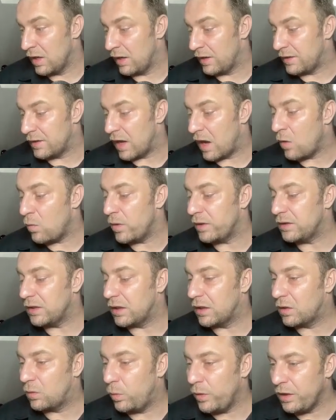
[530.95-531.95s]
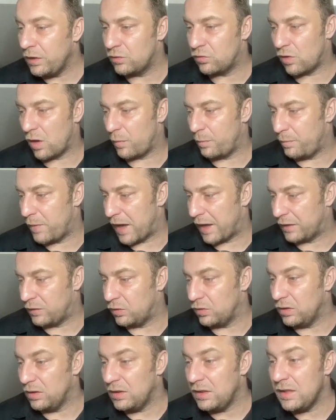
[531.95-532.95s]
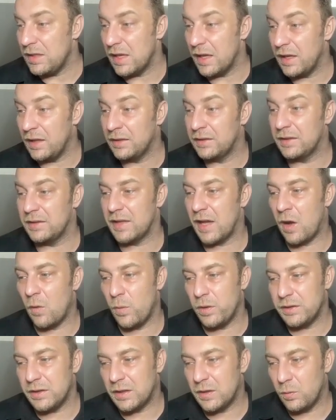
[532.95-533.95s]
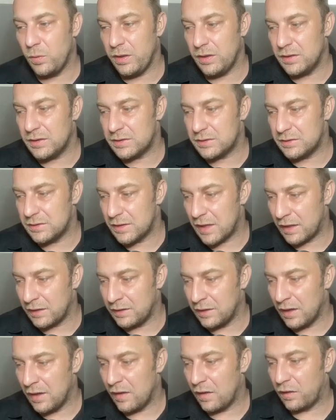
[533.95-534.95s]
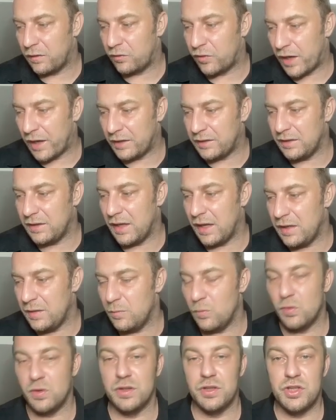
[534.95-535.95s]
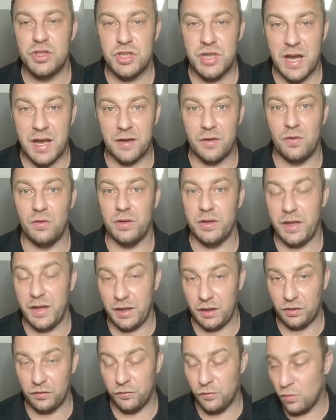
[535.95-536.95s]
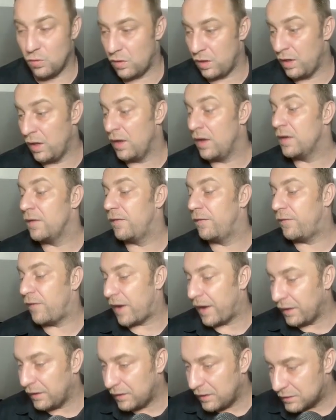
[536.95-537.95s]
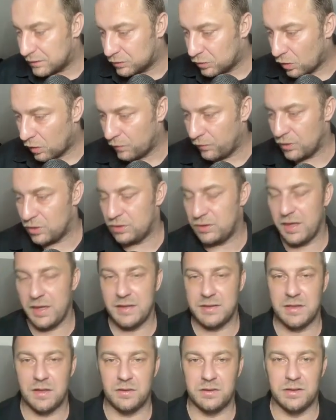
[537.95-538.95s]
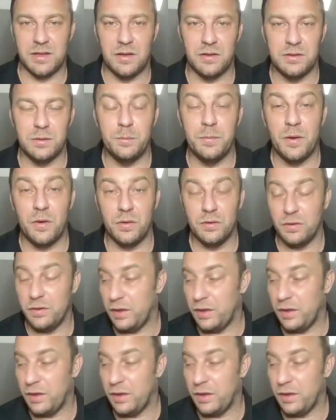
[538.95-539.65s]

Now when the queen drop back to e8, now when the queen is not threatening anymore to check on h4, Finally, Stockfish takes out now the pawn on